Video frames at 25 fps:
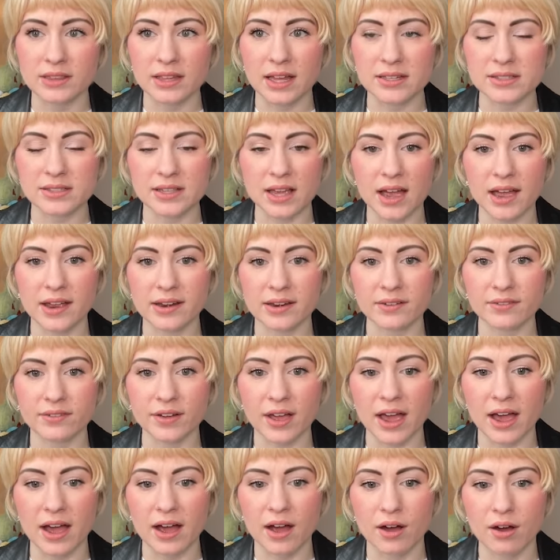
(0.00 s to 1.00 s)
that's What's kind more, of
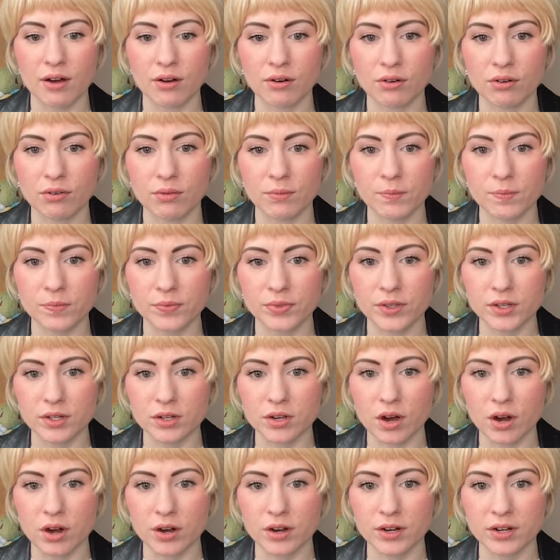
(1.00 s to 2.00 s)
how the
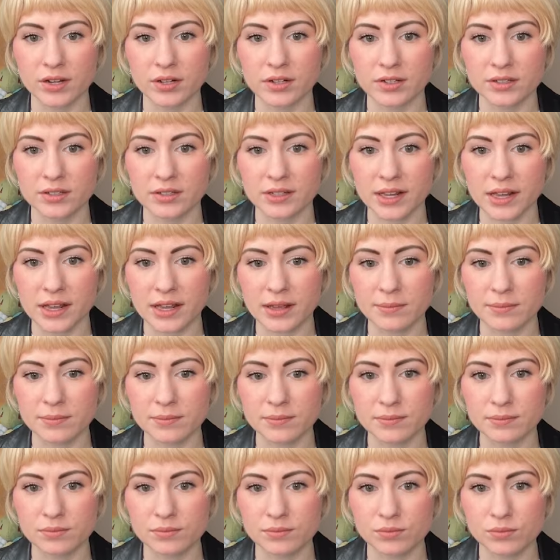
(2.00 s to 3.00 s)
card game, game
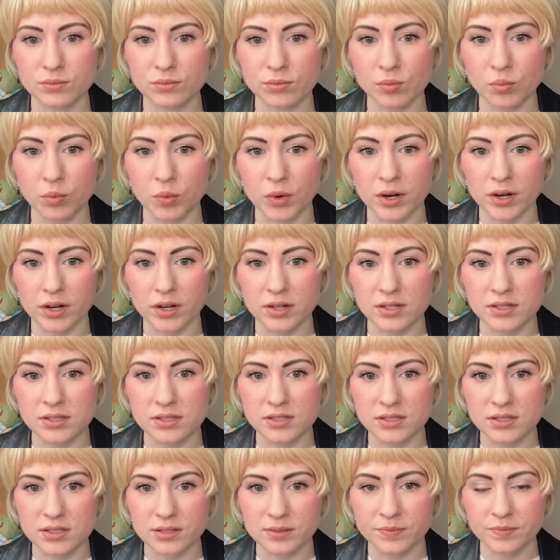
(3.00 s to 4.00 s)
based on our existing works. Battle
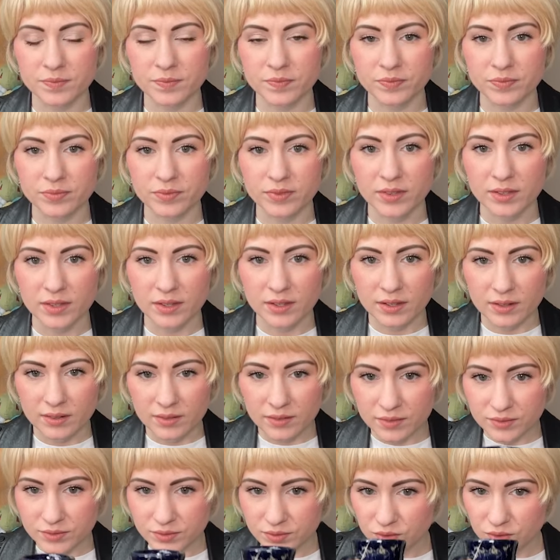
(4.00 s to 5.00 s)
system, so you can
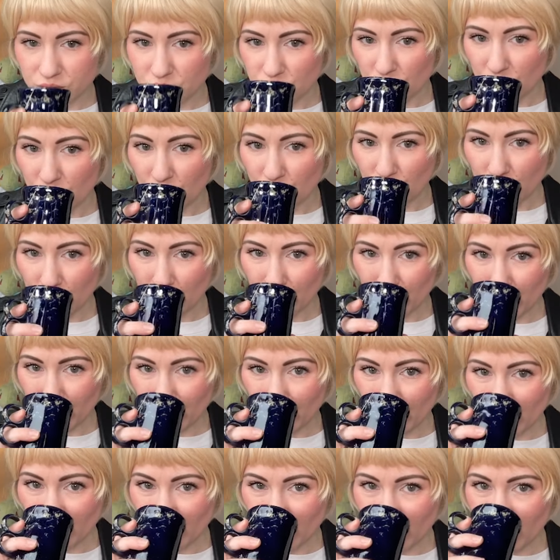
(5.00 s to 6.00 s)
enjoy a quick battle
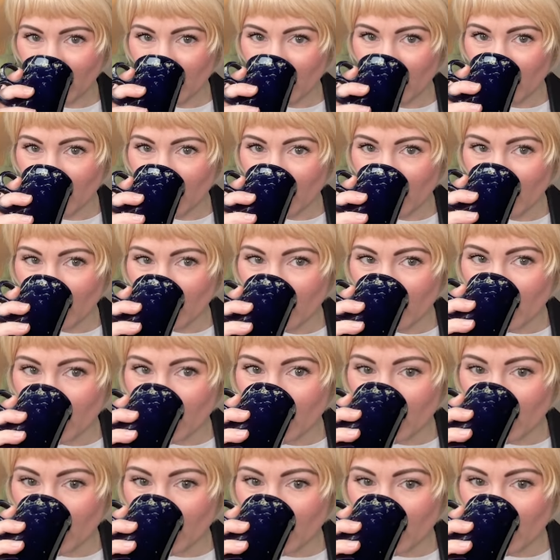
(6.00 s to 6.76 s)
during the free moments